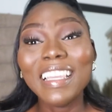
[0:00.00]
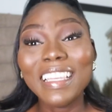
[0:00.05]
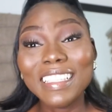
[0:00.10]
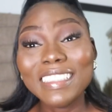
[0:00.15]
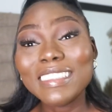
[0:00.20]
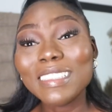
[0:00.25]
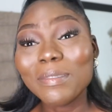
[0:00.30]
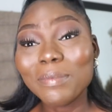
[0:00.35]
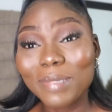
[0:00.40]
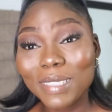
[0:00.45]

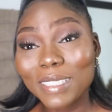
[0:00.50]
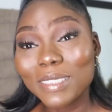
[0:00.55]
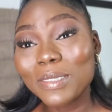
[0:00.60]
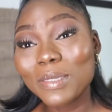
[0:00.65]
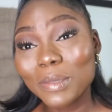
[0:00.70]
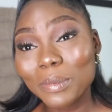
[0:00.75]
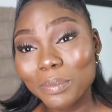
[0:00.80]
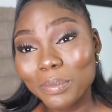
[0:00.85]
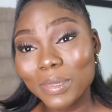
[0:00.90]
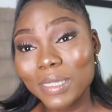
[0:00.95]
it's a
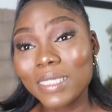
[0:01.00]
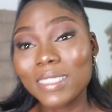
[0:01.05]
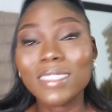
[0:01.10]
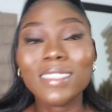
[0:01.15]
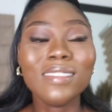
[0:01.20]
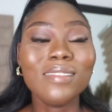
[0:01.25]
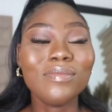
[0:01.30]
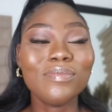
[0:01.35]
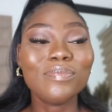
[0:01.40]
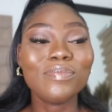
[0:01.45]
place to
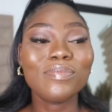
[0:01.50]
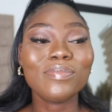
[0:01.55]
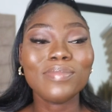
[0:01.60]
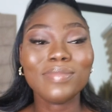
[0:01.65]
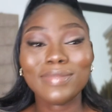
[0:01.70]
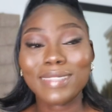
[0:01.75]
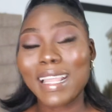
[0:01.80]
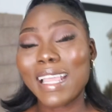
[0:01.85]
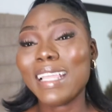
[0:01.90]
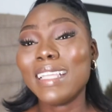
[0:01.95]
be
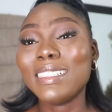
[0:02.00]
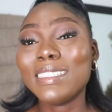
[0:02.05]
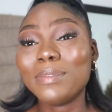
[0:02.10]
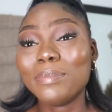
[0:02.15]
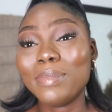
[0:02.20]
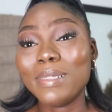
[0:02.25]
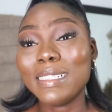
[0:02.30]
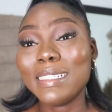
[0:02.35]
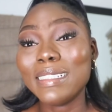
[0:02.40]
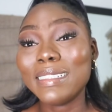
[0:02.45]

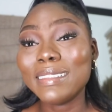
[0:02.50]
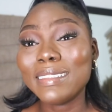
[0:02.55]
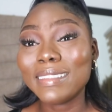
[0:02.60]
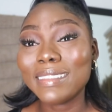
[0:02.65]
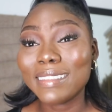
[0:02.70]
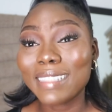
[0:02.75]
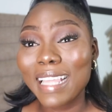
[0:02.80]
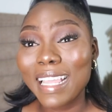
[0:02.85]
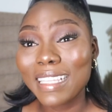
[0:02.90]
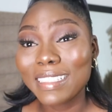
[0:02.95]
nice
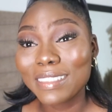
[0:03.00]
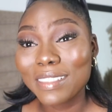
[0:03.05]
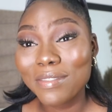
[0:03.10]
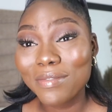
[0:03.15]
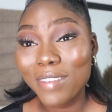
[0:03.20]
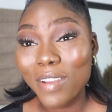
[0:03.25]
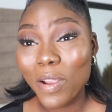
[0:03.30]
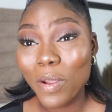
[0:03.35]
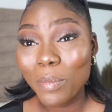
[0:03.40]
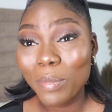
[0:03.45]
place nice
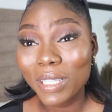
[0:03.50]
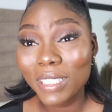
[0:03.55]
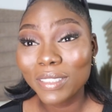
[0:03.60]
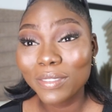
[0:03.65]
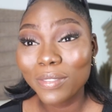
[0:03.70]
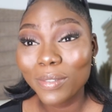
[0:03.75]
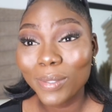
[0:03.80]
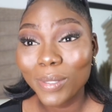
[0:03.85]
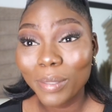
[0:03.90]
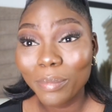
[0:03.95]

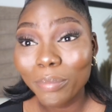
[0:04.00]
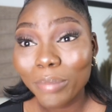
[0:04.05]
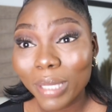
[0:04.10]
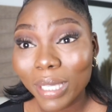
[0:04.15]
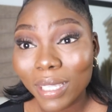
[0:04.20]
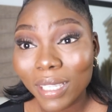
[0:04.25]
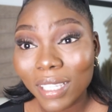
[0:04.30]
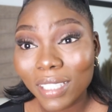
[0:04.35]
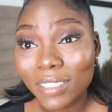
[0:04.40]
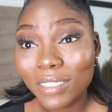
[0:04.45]
environment for a
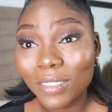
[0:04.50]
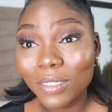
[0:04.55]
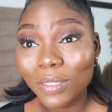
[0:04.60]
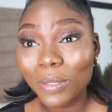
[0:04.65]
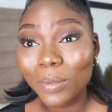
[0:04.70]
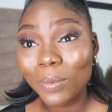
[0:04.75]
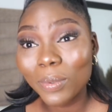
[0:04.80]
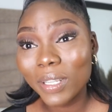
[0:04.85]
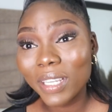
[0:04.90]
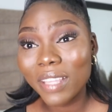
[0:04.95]
vacation
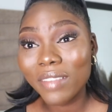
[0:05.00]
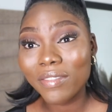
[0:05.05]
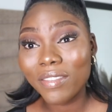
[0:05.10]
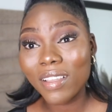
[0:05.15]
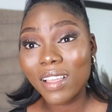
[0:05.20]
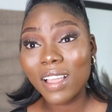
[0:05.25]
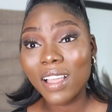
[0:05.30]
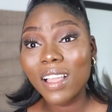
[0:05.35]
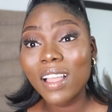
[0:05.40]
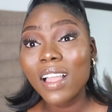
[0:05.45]
or
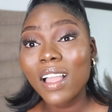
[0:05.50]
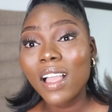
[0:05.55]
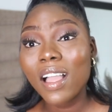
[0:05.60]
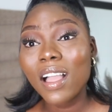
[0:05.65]
whatever